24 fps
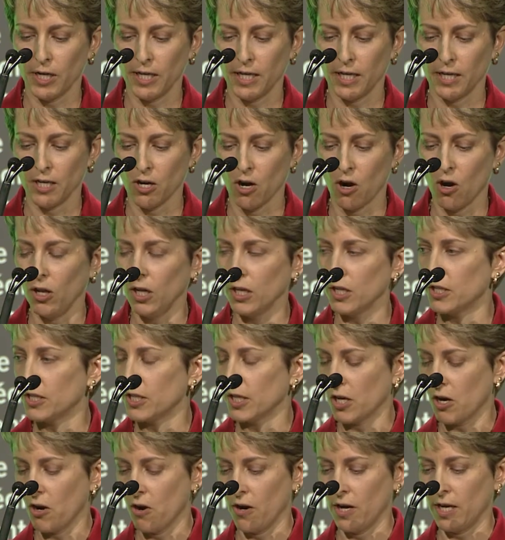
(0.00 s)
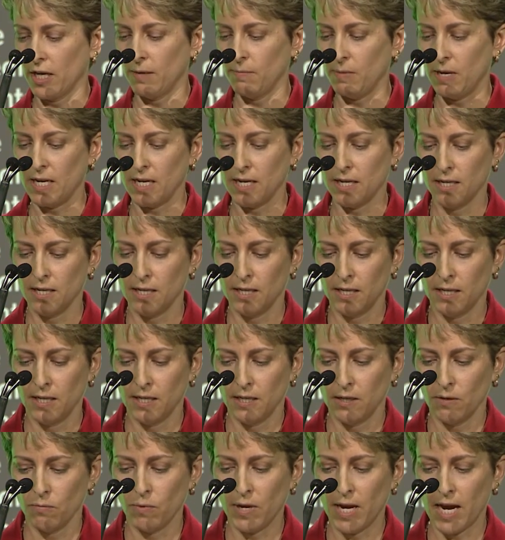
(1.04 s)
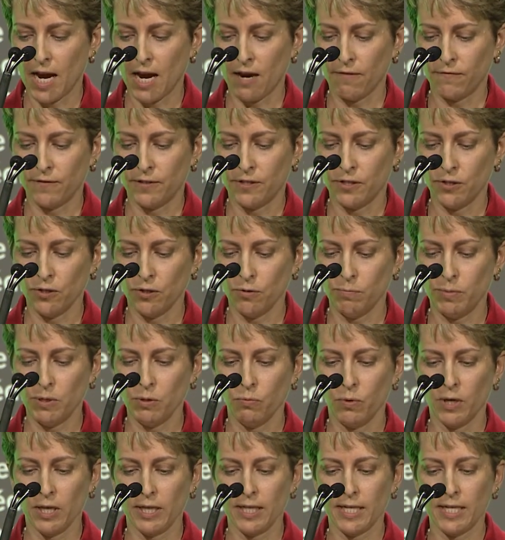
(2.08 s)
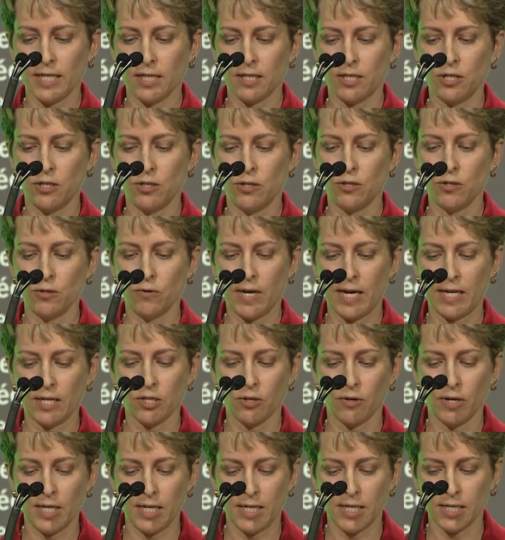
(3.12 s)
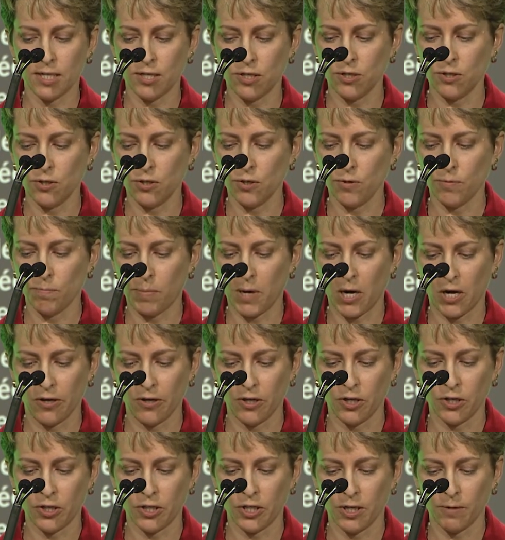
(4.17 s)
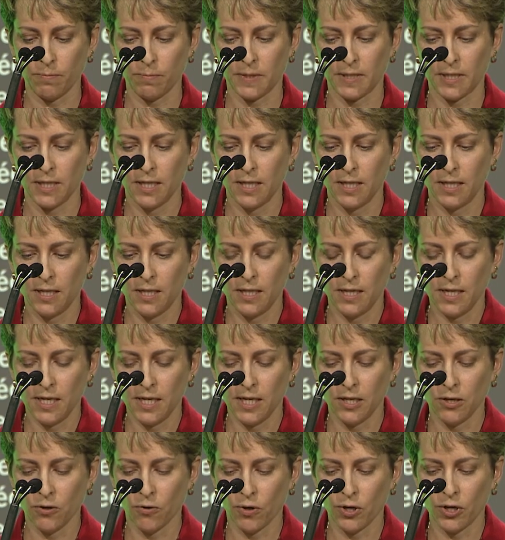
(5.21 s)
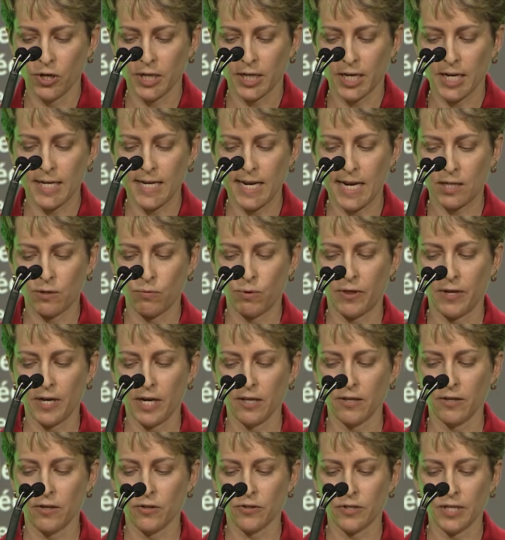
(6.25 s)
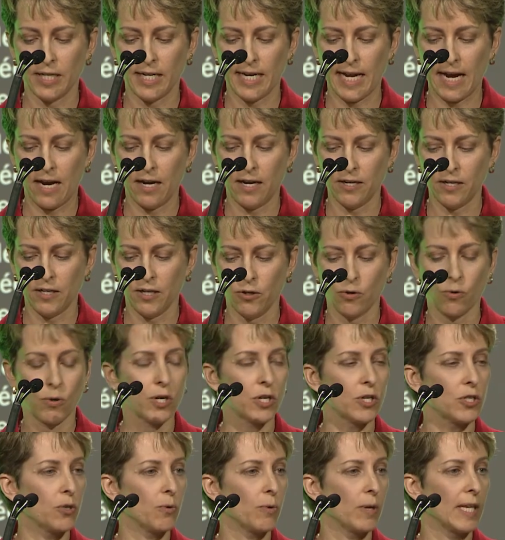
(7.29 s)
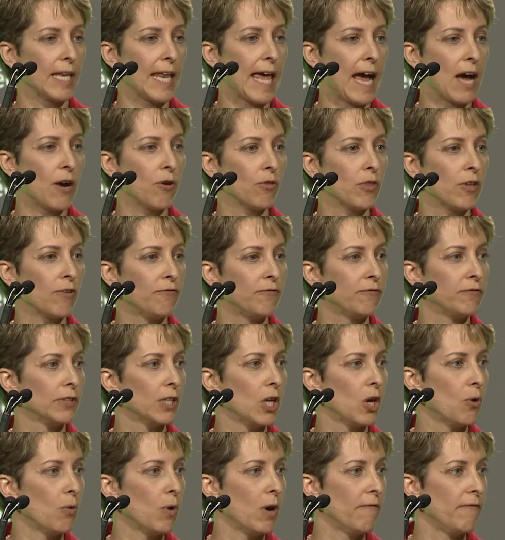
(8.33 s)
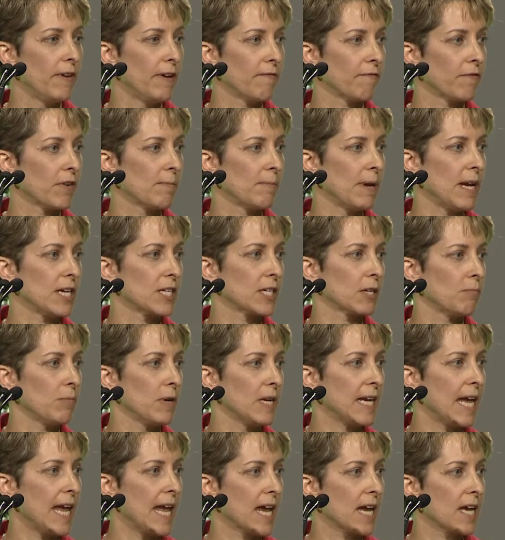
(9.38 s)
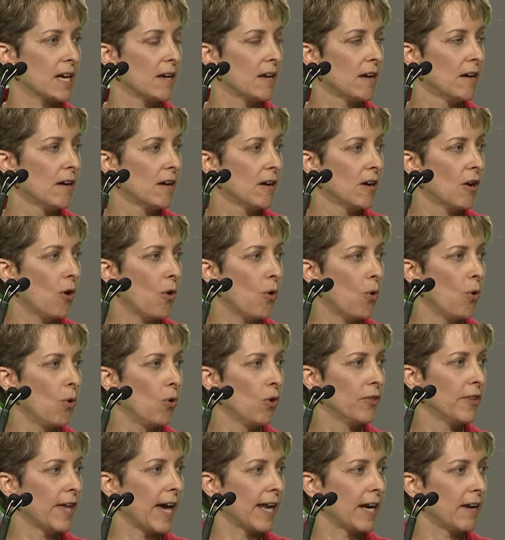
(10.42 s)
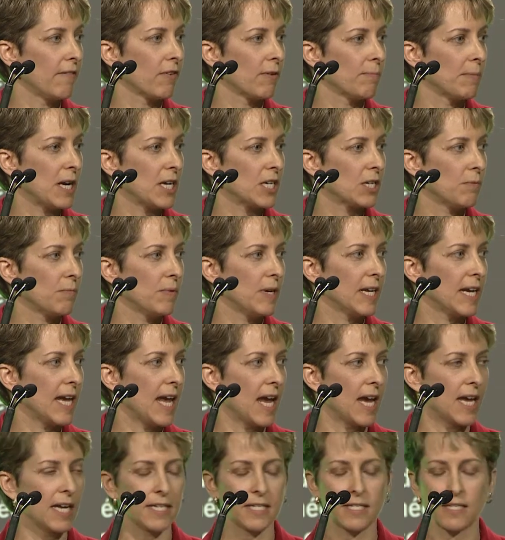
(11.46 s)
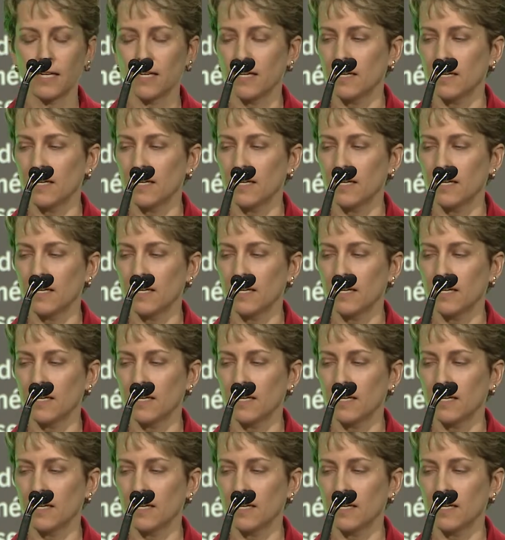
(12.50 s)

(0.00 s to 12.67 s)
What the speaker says: in a knowledge economy. We have to be willing to enter into partnerships in order to connect with others and in order to allow the flow of information. We can't hold that information. We can't